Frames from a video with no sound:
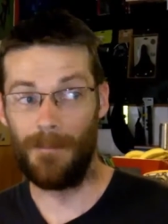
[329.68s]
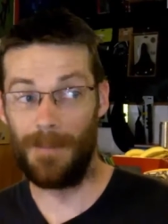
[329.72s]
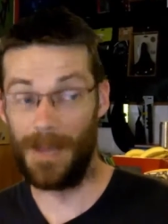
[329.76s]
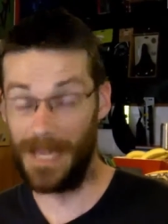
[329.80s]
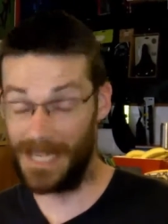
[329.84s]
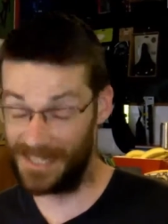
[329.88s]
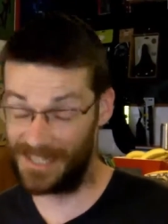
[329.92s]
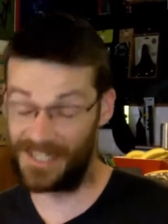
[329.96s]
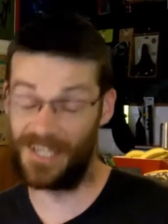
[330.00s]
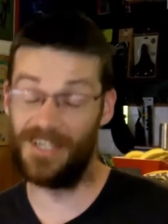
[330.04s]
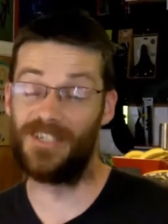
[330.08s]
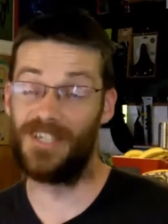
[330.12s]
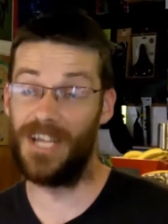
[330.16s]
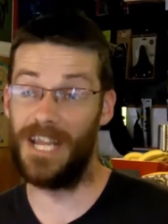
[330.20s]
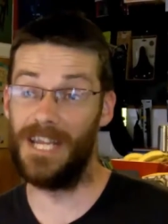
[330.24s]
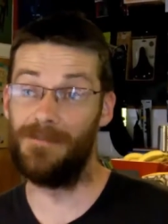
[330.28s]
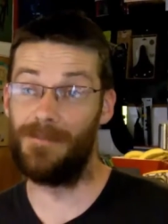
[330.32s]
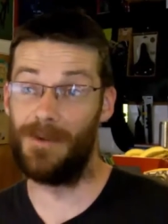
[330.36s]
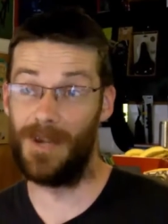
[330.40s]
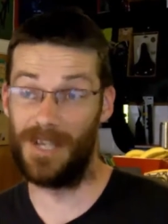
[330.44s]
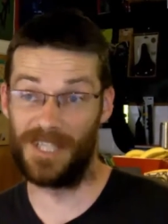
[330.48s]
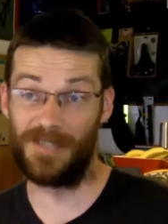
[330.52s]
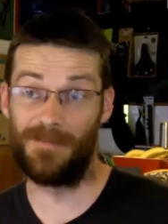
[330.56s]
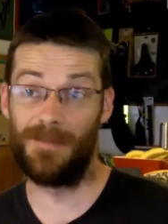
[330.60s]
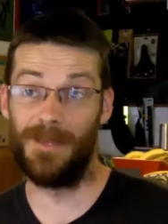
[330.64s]
being a social
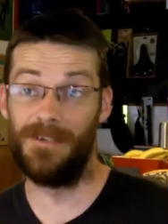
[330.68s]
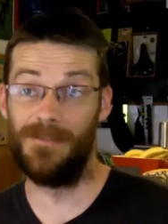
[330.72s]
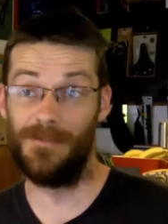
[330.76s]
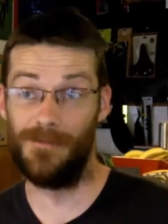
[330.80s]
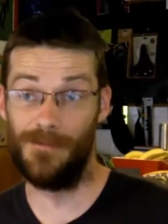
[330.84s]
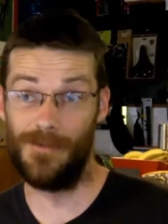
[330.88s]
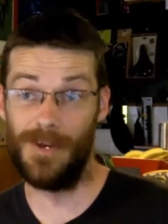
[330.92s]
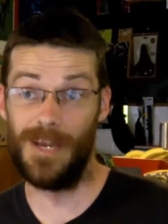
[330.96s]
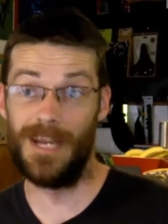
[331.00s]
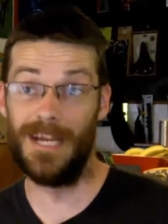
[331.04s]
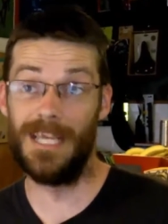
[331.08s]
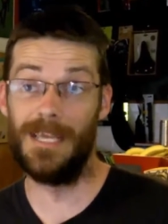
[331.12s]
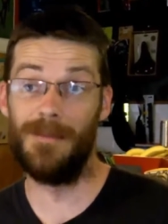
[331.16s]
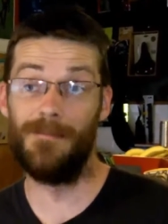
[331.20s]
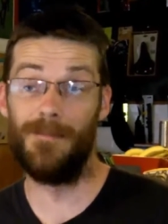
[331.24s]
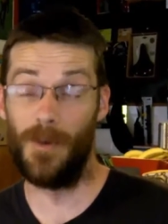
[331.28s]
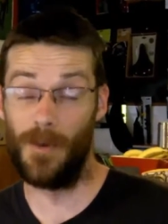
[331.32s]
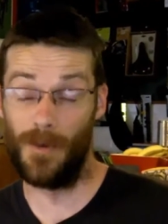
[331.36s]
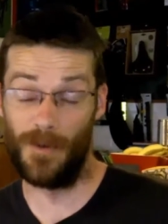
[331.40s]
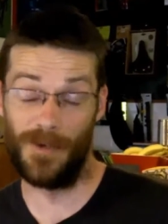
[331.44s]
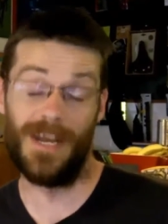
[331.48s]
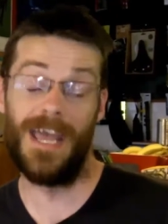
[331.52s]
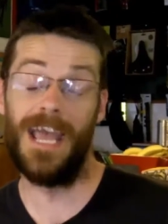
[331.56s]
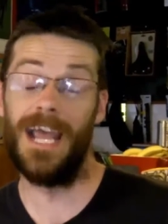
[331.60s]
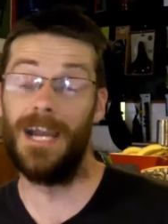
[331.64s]
enterprise has been a really
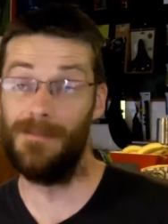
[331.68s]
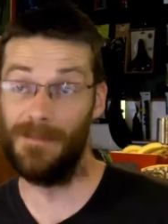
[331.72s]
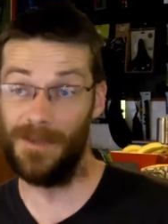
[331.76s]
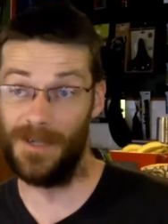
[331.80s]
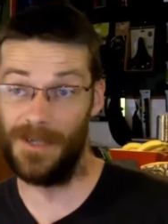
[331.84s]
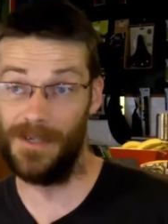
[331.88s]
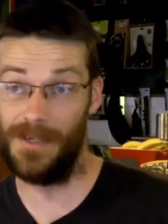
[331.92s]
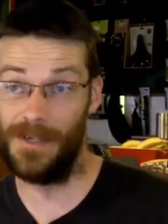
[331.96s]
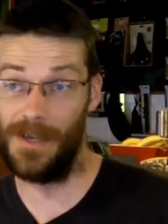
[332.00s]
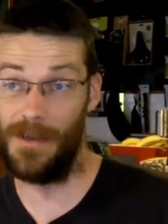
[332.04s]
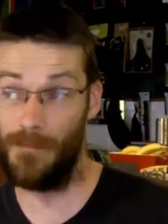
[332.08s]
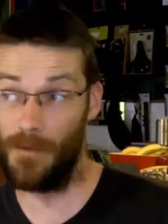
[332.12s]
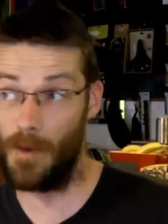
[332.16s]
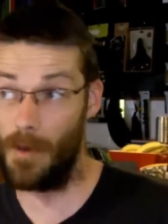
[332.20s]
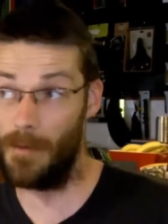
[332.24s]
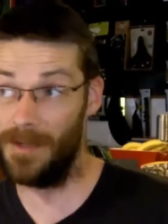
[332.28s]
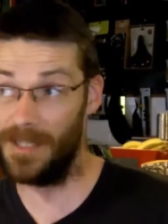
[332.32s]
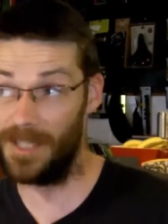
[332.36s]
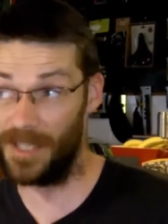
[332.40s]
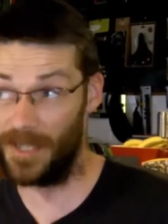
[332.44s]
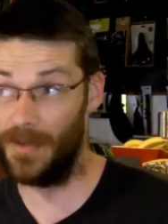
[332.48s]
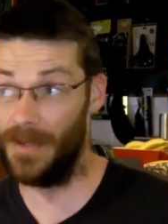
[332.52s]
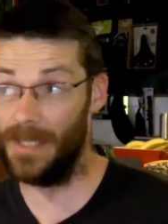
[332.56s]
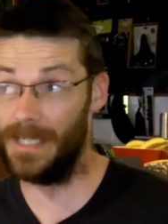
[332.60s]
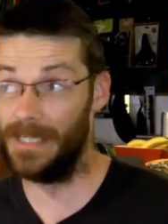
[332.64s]
important element of what we're
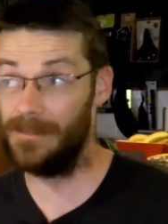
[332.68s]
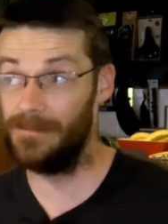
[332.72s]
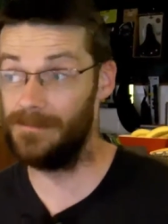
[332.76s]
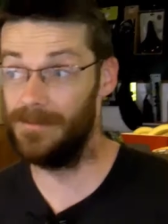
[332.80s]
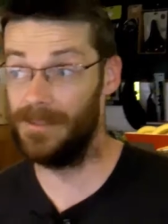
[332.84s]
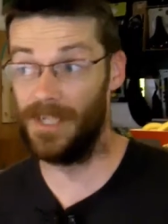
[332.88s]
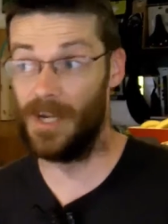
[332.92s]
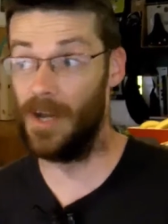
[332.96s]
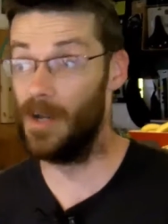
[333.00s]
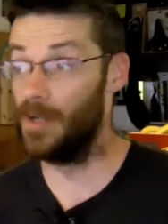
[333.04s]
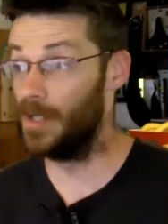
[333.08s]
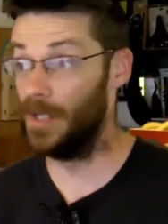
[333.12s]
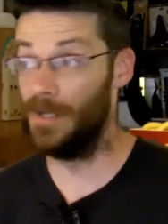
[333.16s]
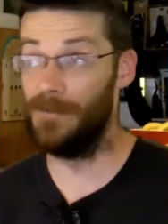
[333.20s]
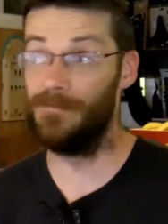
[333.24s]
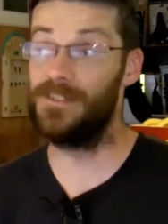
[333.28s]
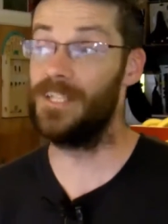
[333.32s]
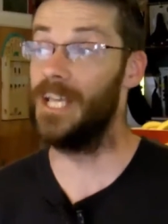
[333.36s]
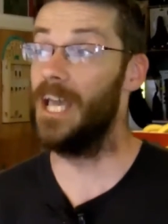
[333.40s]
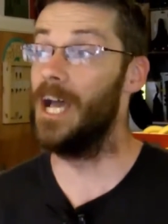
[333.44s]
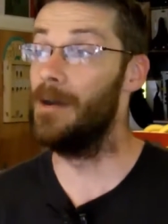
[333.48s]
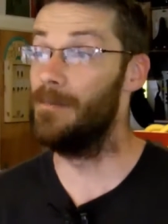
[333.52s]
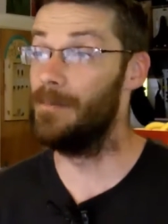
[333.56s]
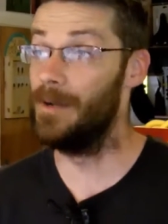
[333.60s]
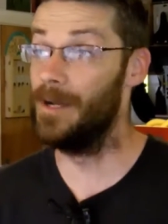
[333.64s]
doing. You know, I could have
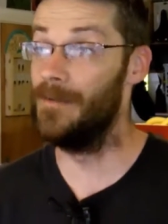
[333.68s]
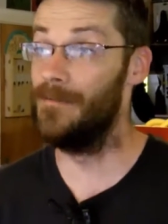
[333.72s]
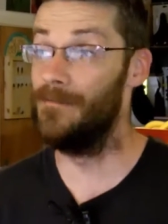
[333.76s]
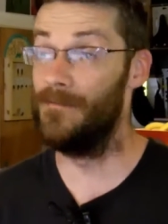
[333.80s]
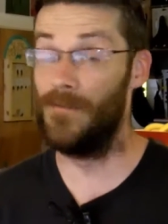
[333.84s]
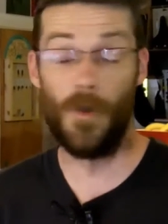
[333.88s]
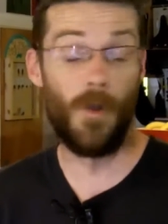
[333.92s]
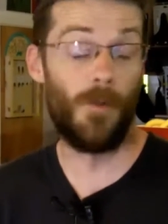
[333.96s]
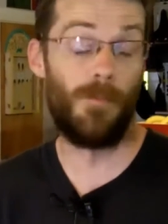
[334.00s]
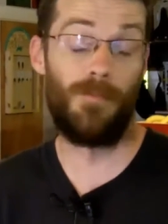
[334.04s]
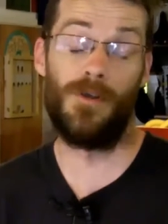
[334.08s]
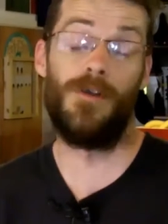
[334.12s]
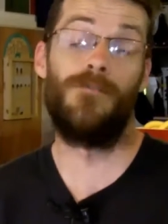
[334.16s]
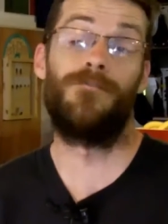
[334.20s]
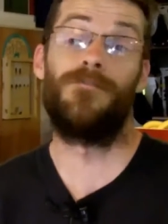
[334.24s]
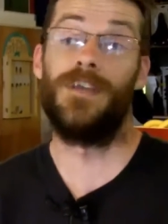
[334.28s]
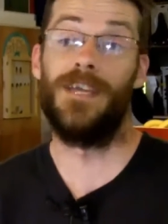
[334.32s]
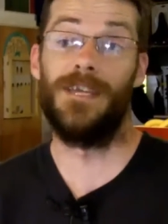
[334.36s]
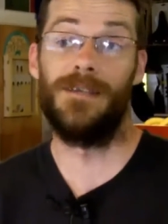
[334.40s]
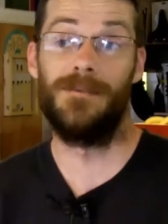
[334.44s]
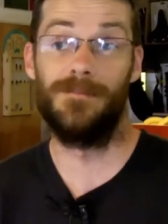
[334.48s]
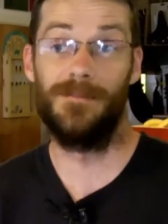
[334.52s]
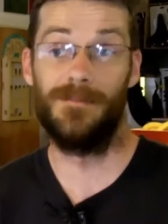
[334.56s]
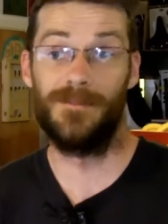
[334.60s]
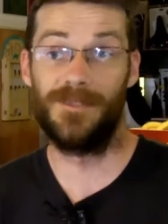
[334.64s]
set up a
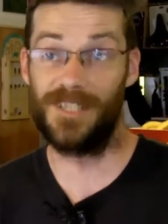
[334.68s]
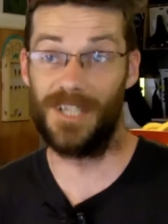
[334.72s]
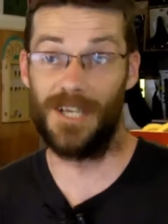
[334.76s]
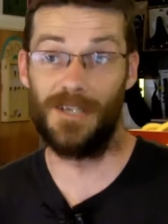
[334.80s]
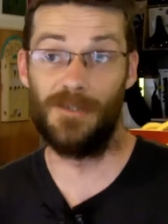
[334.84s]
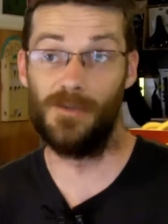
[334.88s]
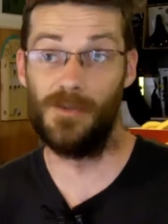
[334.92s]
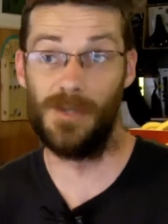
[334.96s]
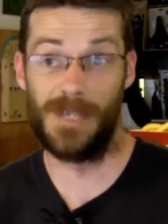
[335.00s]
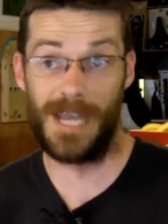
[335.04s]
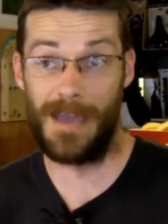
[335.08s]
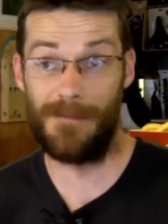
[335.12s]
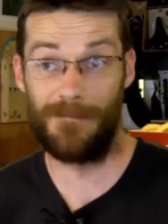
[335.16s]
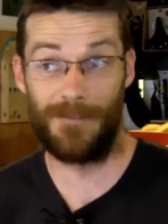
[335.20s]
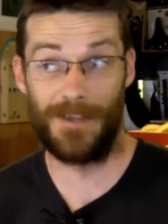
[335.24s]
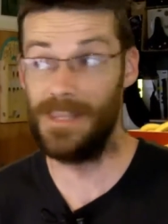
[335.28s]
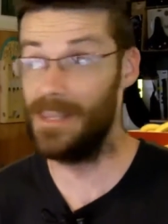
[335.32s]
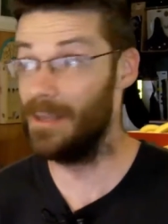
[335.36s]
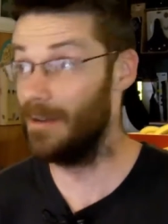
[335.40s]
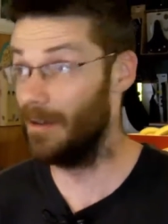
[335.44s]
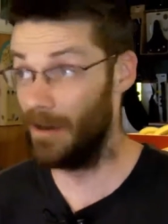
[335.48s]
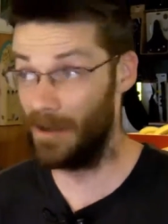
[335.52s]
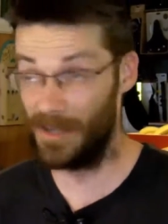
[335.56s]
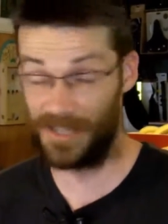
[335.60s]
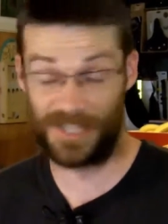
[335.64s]
for-profit cycle cafe.
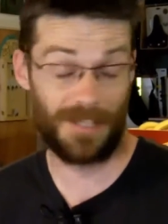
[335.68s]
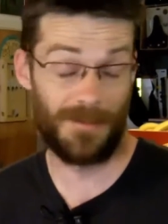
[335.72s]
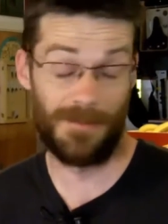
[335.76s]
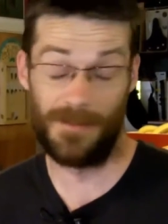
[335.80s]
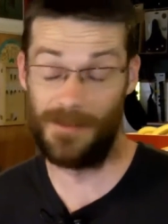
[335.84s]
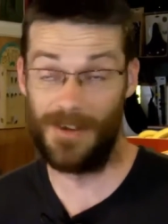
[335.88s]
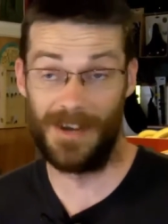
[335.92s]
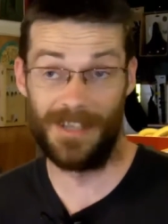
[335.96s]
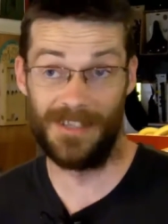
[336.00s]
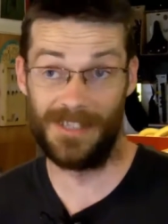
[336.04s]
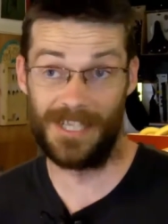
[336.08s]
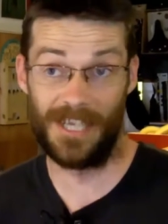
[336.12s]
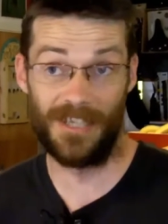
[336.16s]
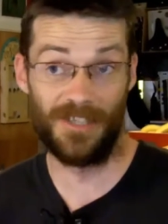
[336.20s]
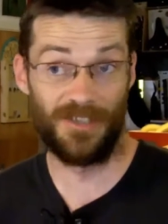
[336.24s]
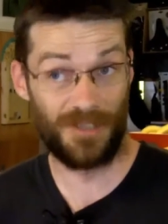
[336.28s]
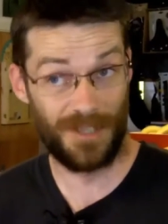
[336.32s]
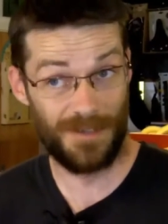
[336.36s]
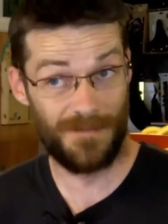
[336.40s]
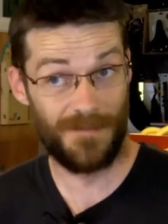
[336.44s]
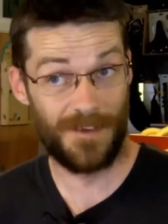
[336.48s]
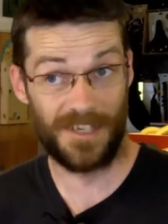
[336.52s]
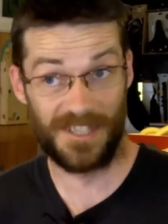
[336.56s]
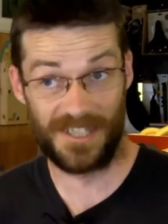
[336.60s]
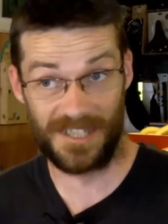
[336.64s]
There are lots of them around the
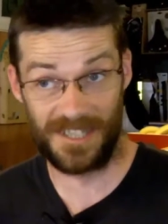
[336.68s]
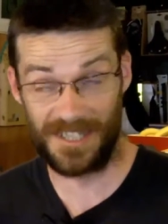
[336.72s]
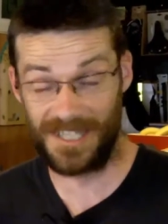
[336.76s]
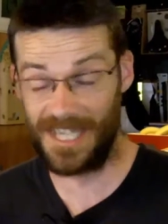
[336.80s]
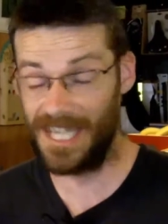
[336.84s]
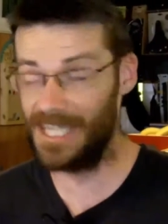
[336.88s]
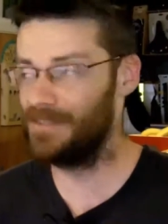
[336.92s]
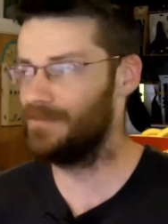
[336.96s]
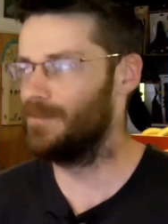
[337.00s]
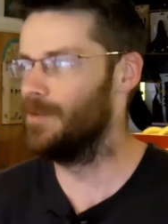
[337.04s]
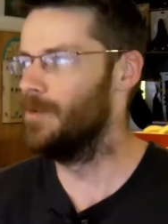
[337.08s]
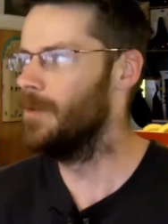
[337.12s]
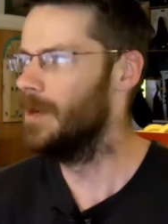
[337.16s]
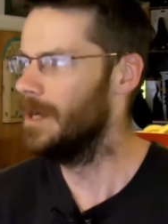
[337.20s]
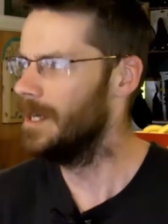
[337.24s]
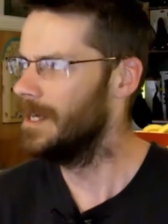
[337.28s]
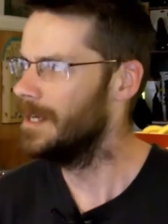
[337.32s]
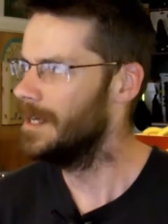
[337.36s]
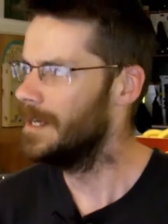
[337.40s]
country, very successful.